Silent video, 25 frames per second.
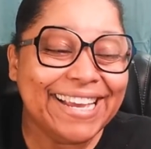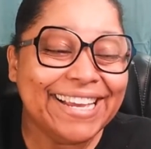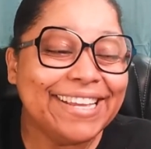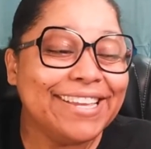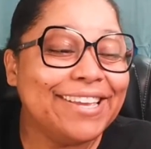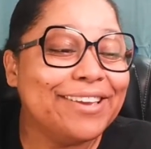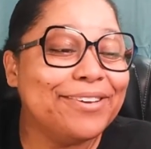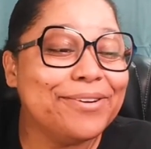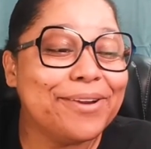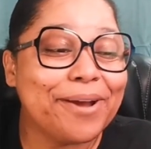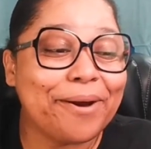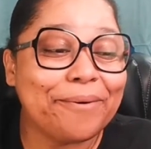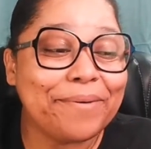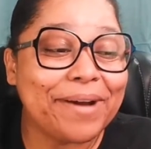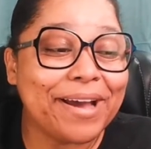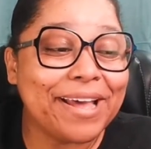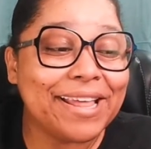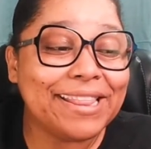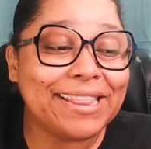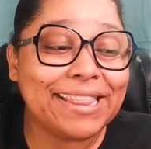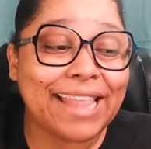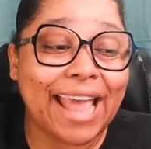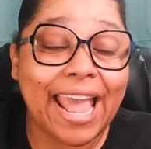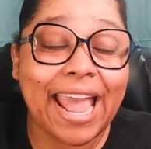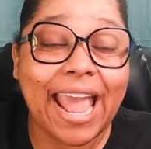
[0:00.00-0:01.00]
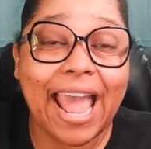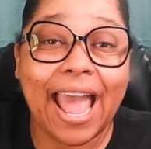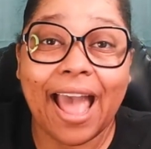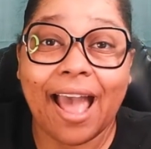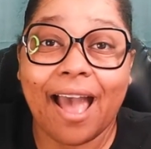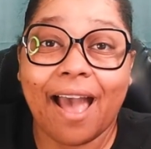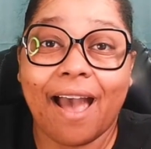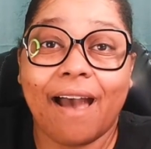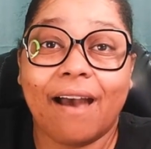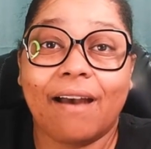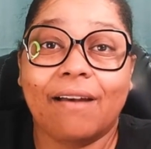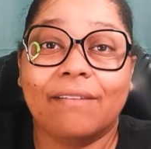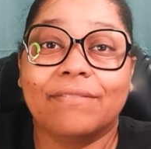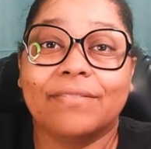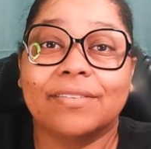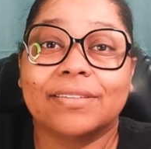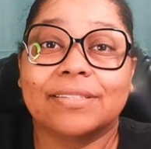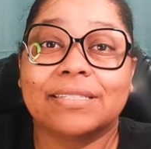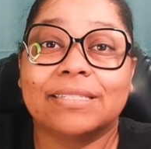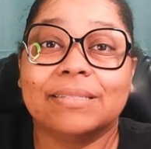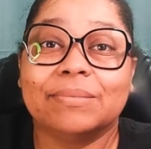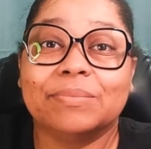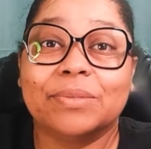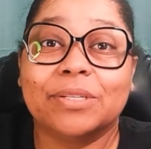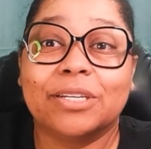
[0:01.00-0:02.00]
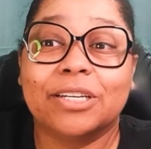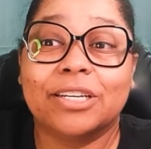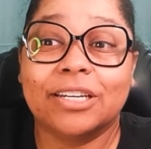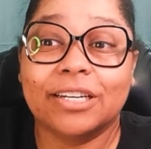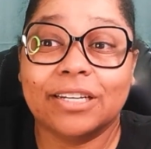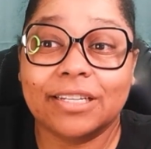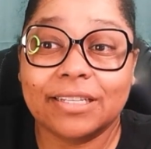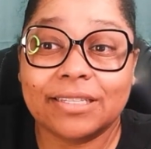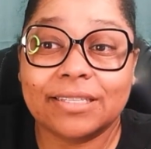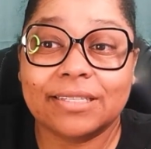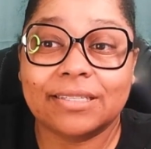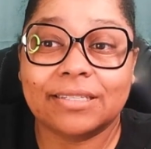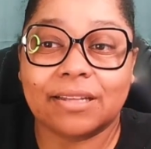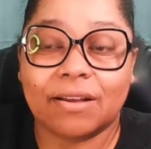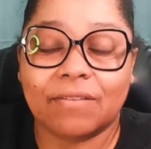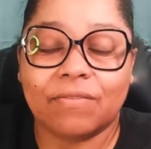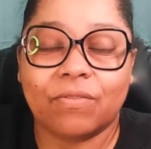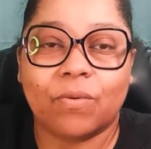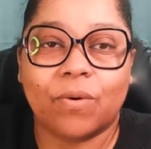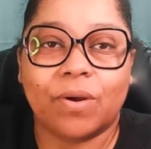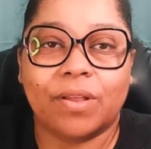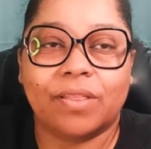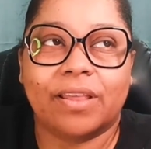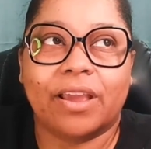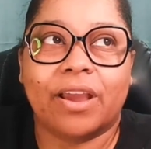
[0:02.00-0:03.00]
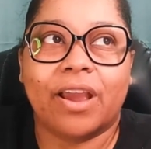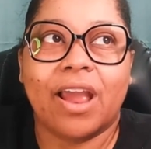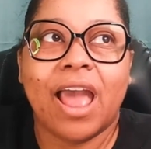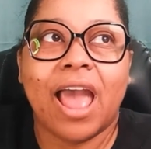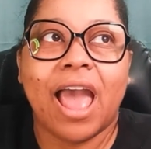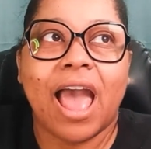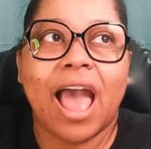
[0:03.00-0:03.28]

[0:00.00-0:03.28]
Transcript: You know what? They have some good stuff on there.